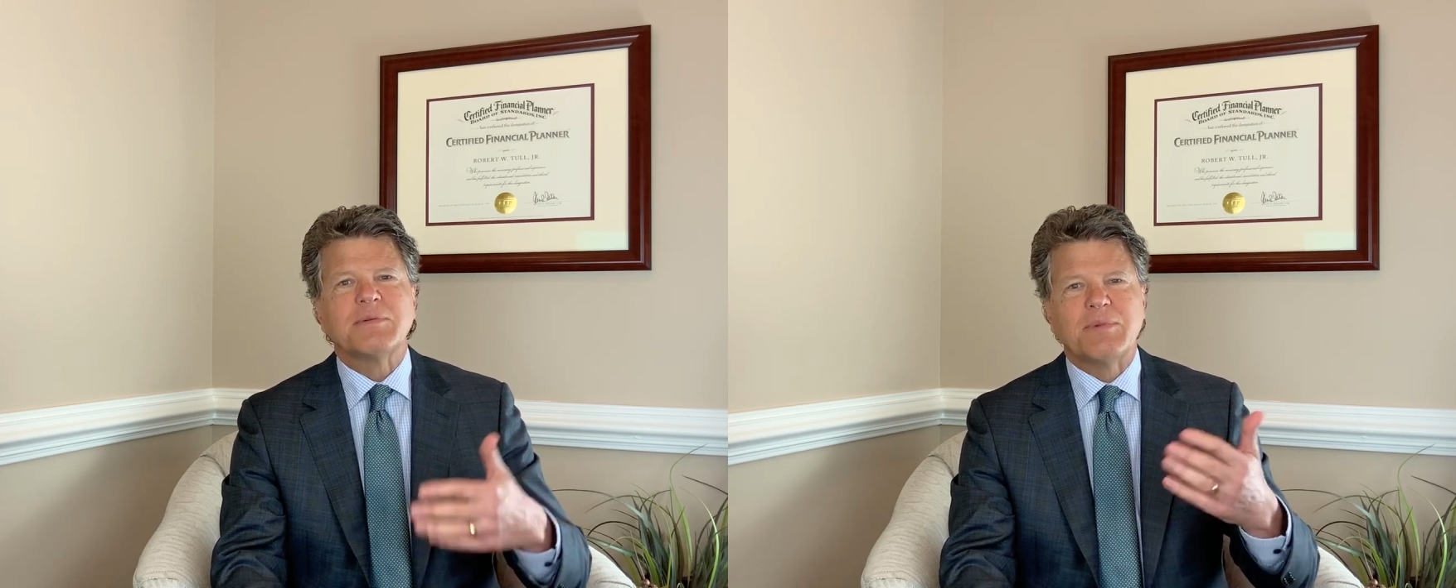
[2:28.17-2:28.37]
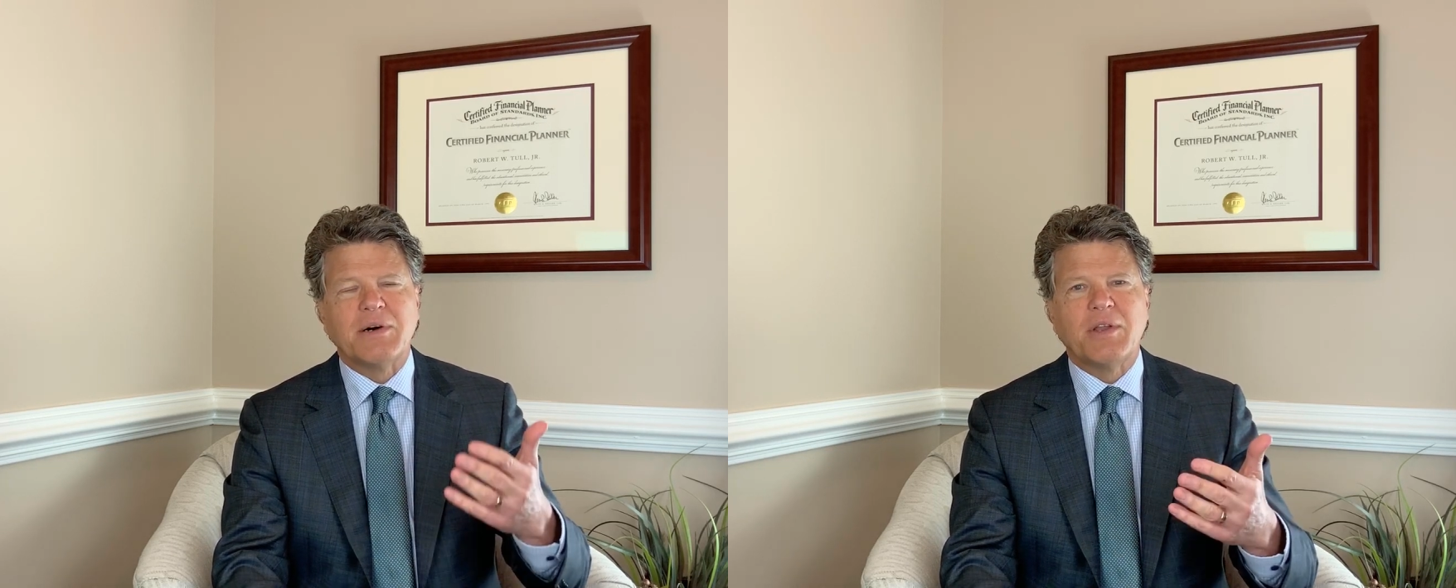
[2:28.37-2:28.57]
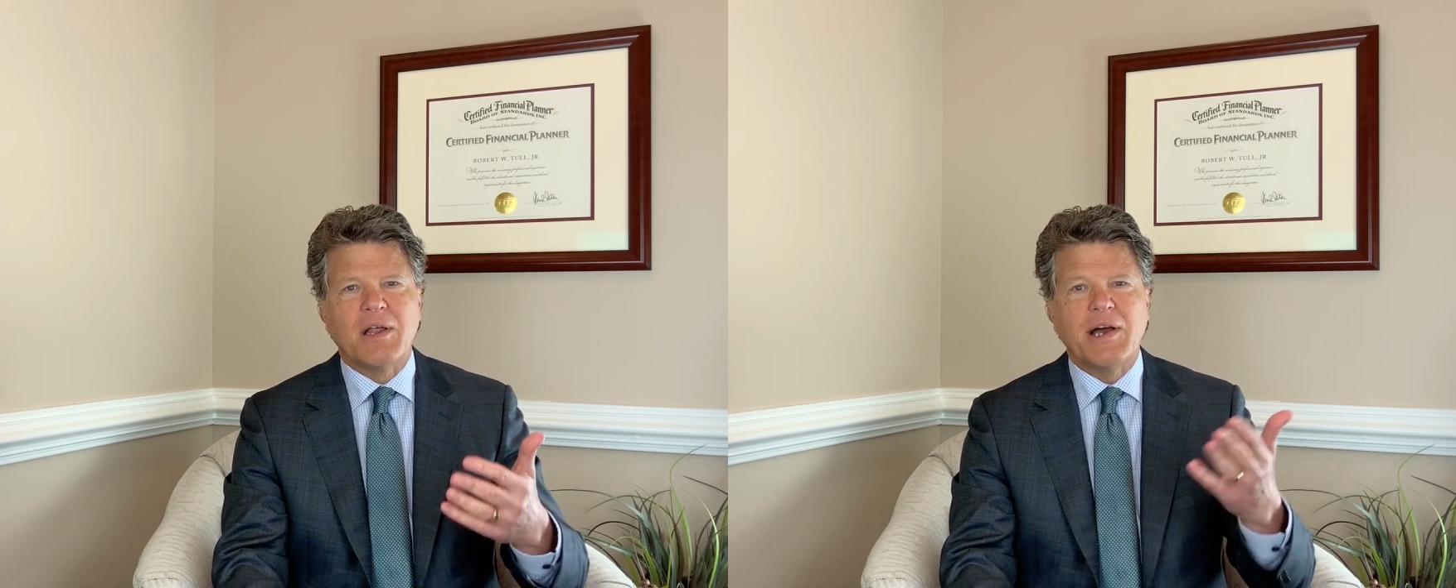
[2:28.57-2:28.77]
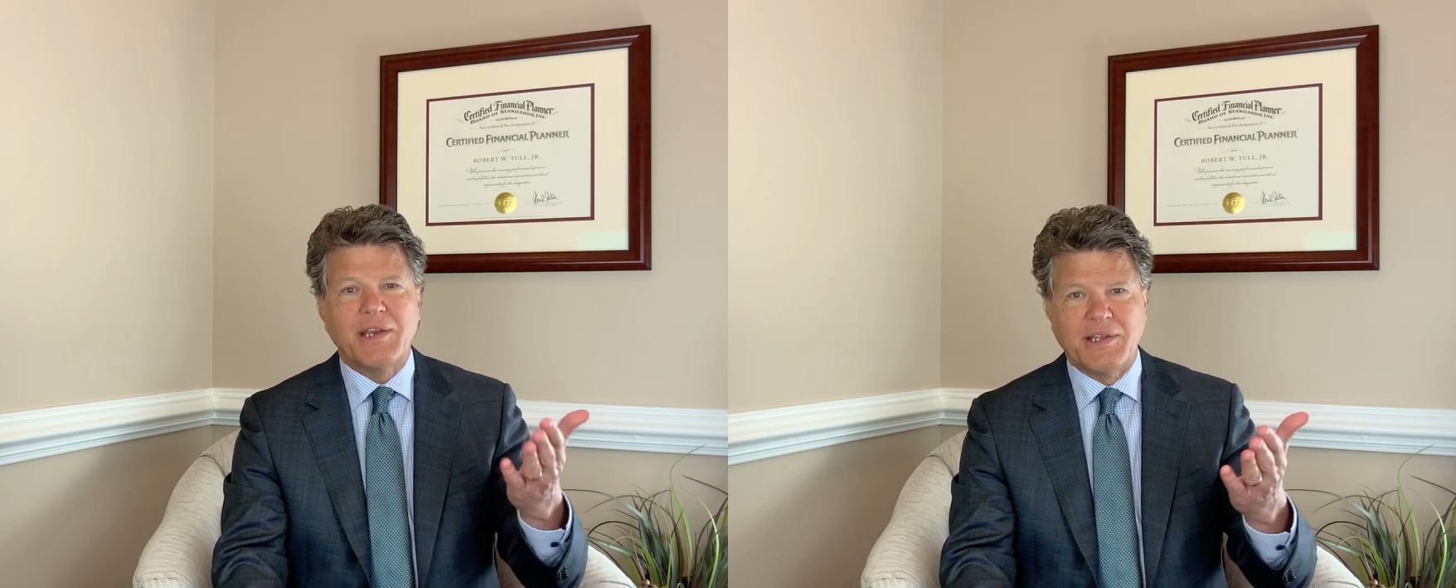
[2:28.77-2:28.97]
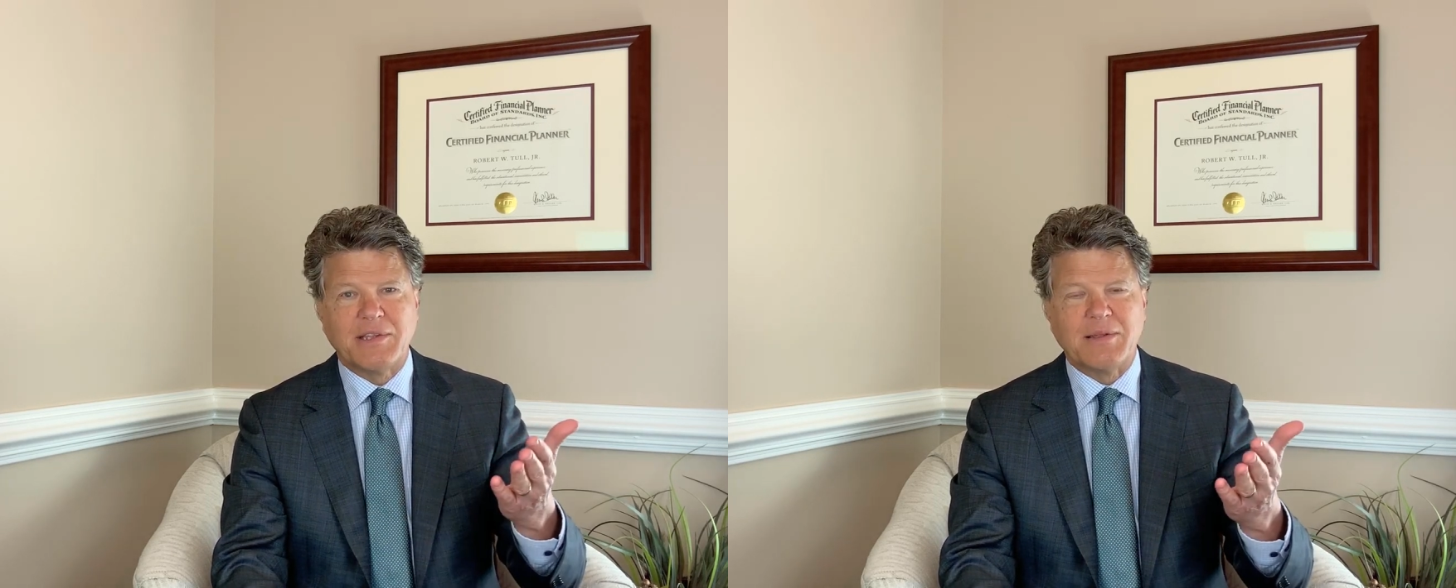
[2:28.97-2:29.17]
above the line
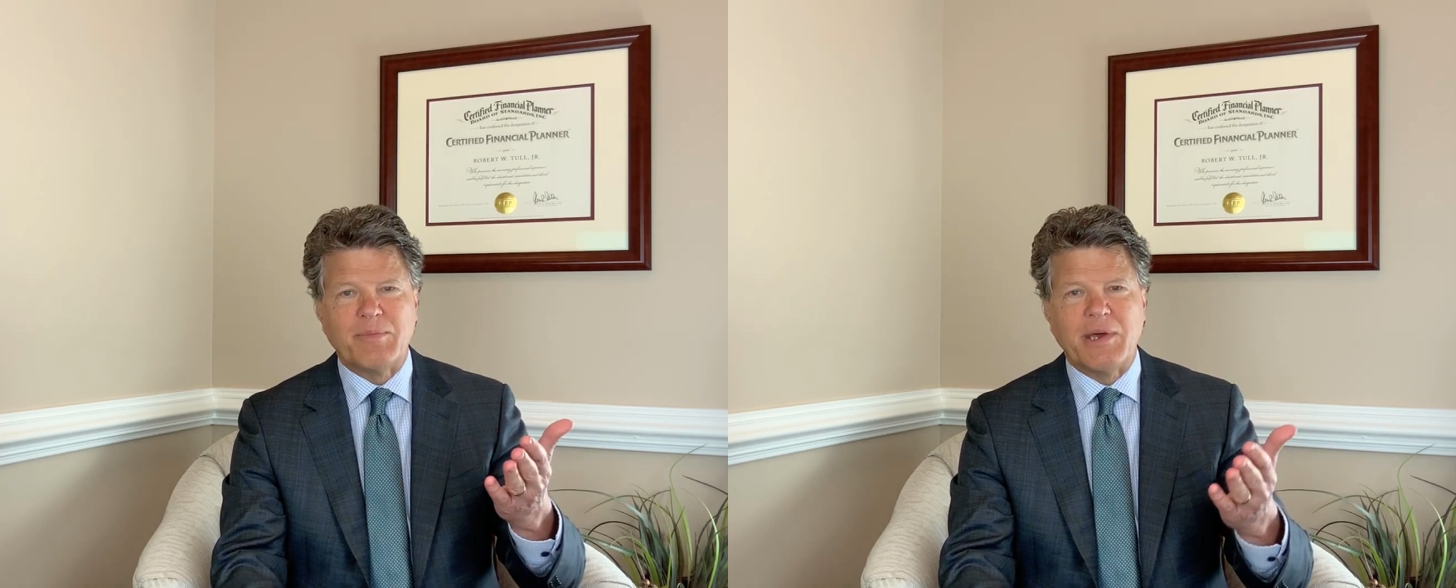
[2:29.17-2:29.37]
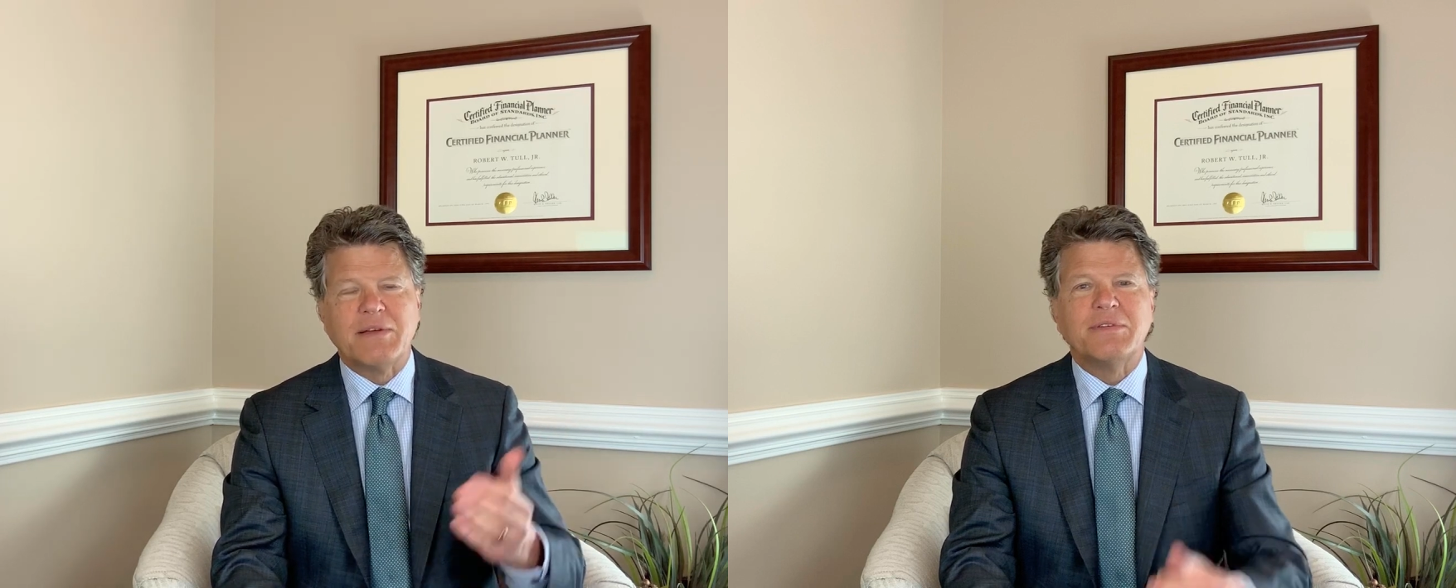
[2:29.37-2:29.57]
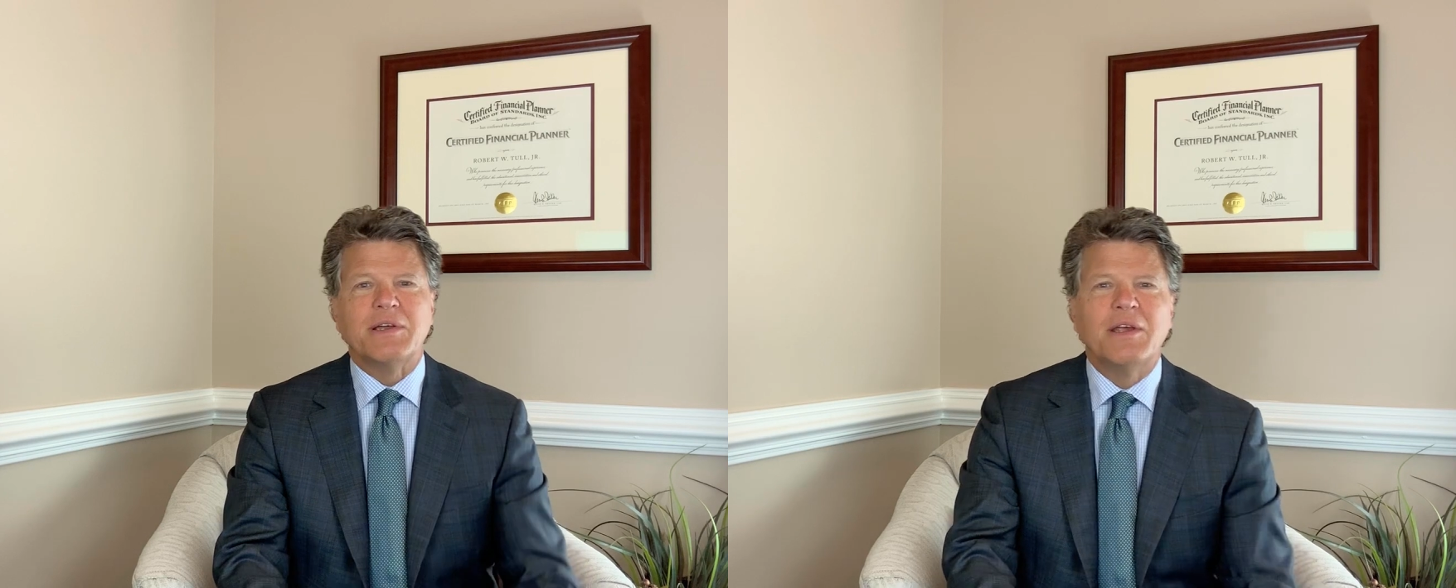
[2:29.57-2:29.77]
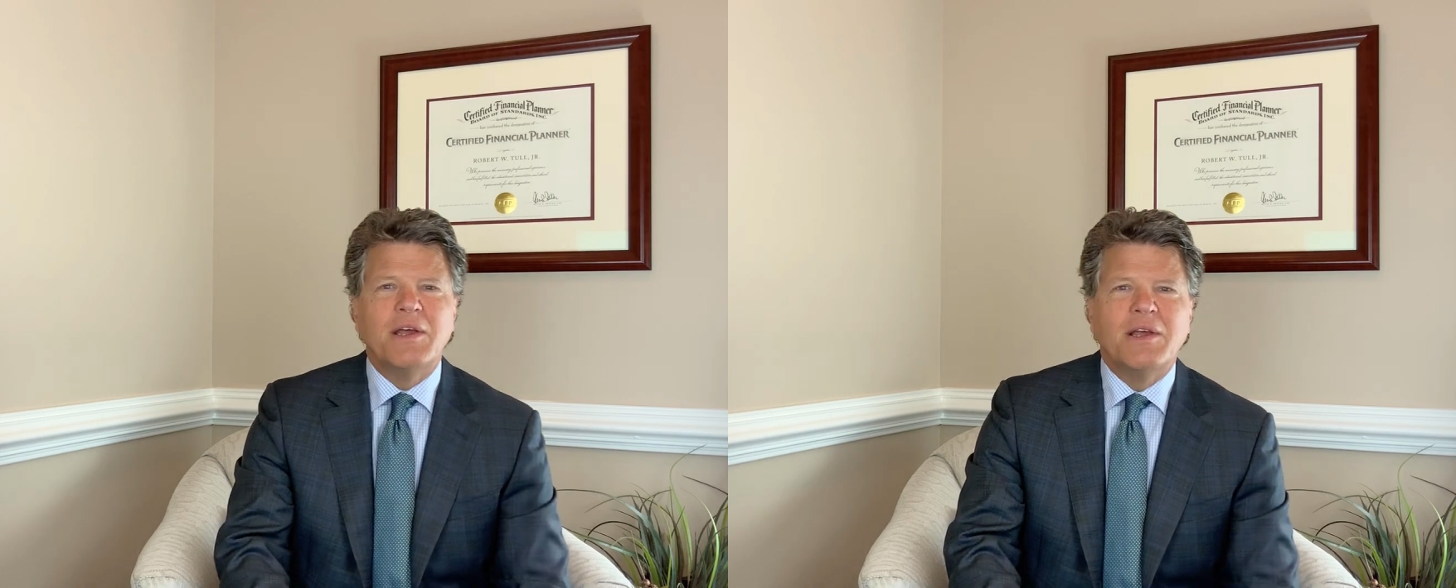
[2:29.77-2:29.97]
and get the benefit.